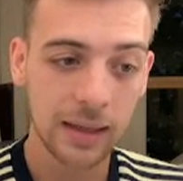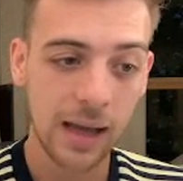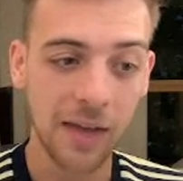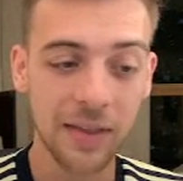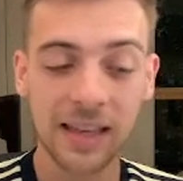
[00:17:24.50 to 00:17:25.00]

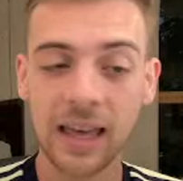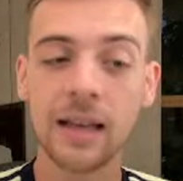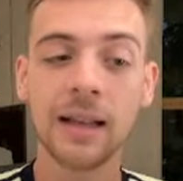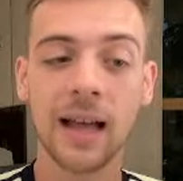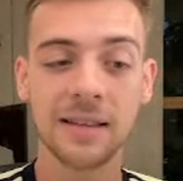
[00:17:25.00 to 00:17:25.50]
I think
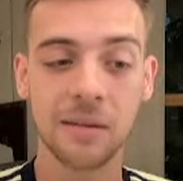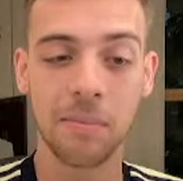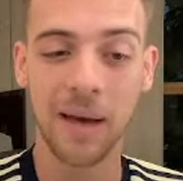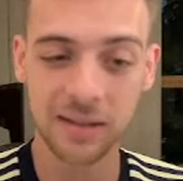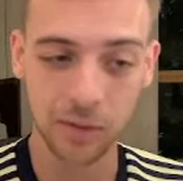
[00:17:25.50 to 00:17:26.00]
Hill has a
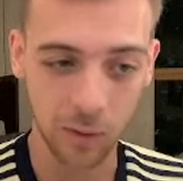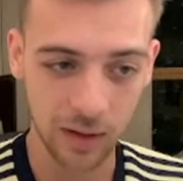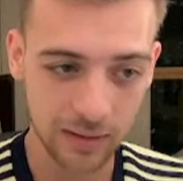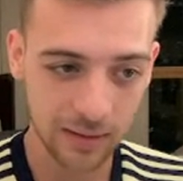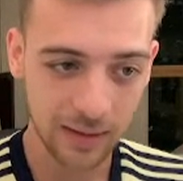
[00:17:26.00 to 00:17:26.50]
better
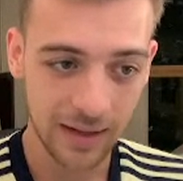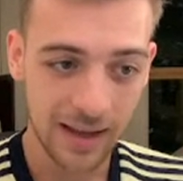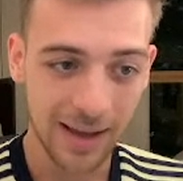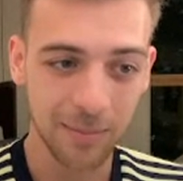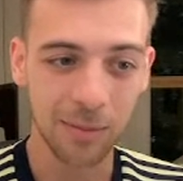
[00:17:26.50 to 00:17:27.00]
one,
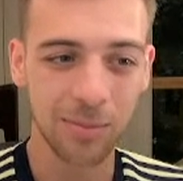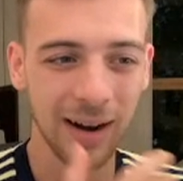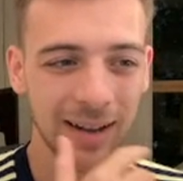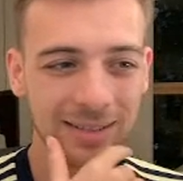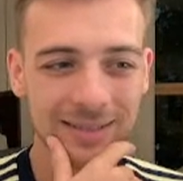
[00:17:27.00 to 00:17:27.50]
but
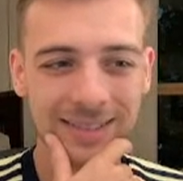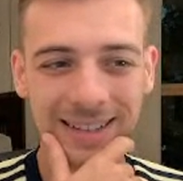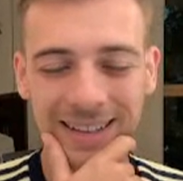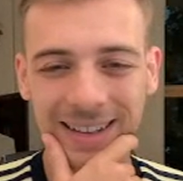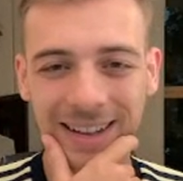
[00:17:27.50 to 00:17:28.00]
Brown,
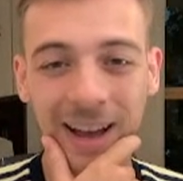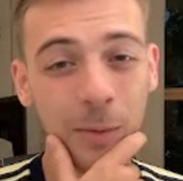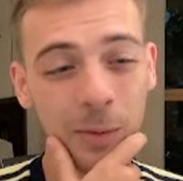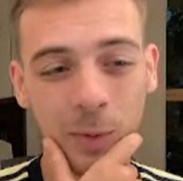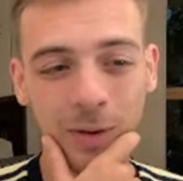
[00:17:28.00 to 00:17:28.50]
I
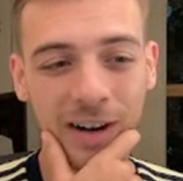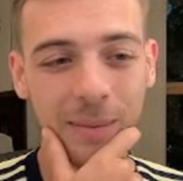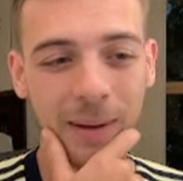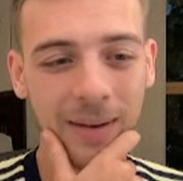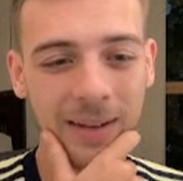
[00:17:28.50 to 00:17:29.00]
would worry
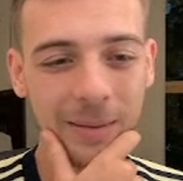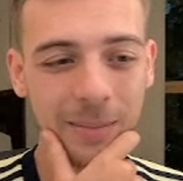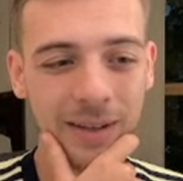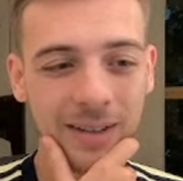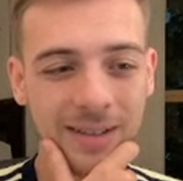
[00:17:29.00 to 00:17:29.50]
about him
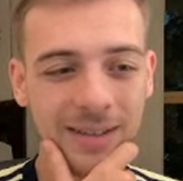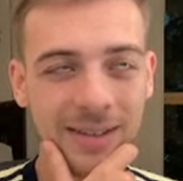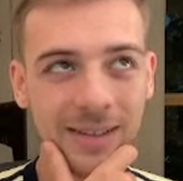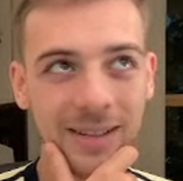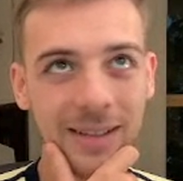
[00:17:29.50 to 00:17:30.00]
because,
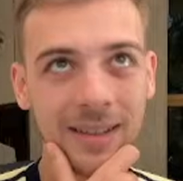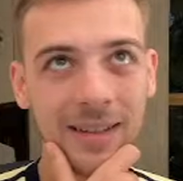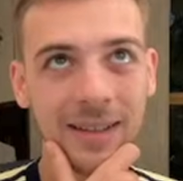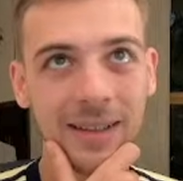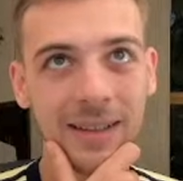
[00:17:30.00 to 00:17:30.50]

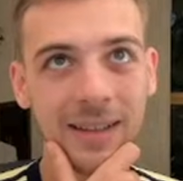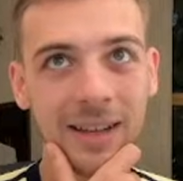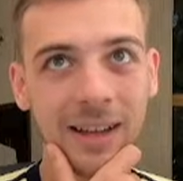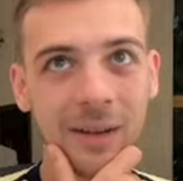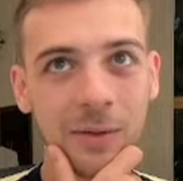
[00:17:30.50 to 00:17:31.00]

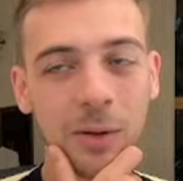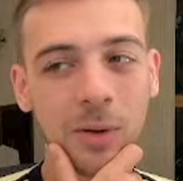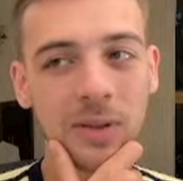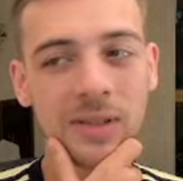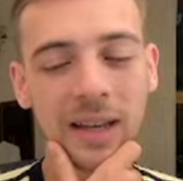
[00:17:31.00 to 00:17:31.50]
of
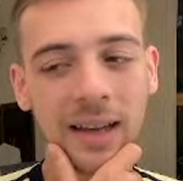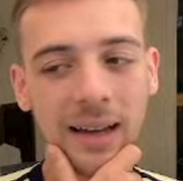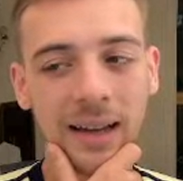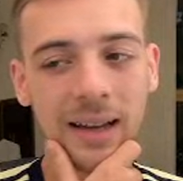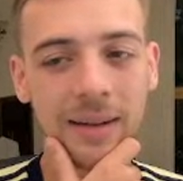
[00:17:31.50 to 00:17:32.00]
course,
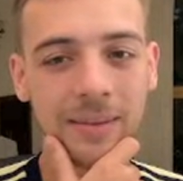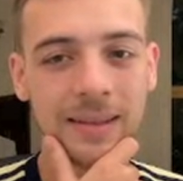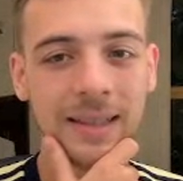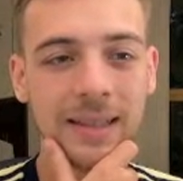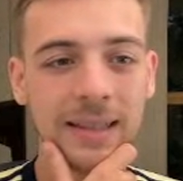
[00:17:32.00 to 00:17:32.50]

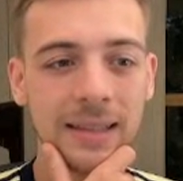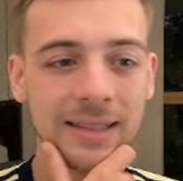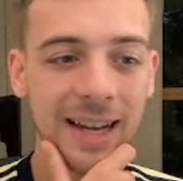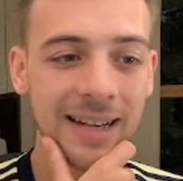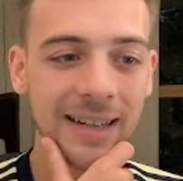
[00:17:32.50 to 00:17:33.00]

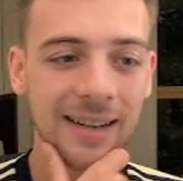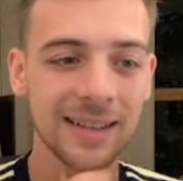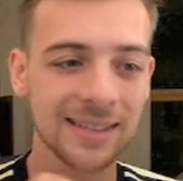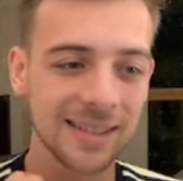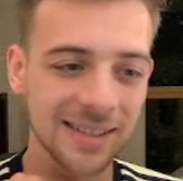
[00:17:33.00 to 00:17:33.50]
Jalen
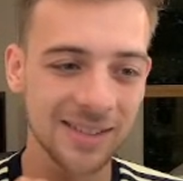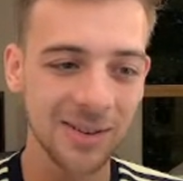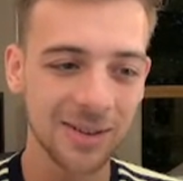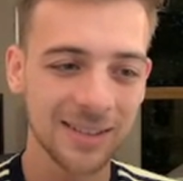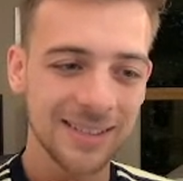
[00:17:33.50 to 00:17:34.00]
Hurts is
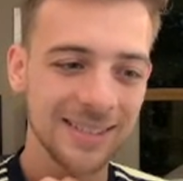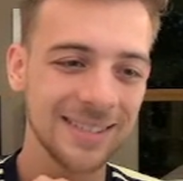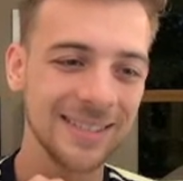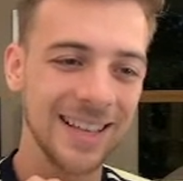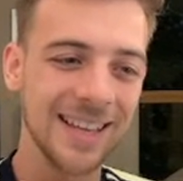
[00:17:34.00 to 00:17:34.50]
not
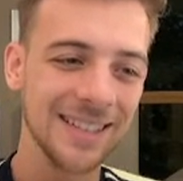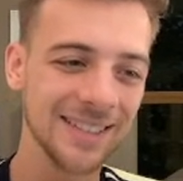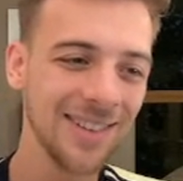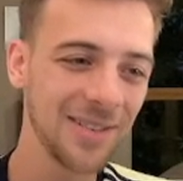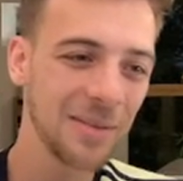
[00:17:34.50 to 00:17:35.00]

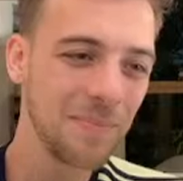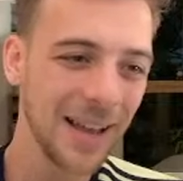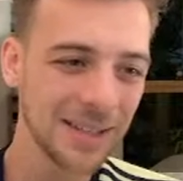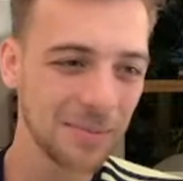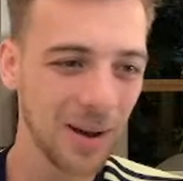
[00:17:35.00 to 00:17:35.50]
the
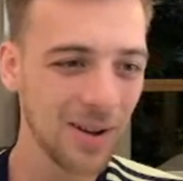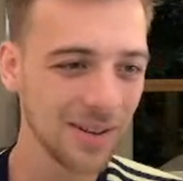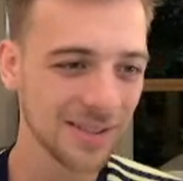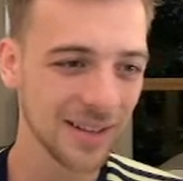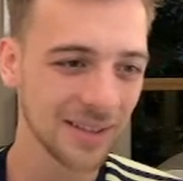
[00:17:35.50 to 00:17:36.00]
best
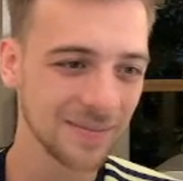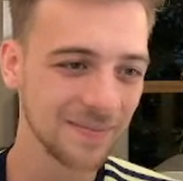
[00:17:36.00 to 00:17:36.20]
passer.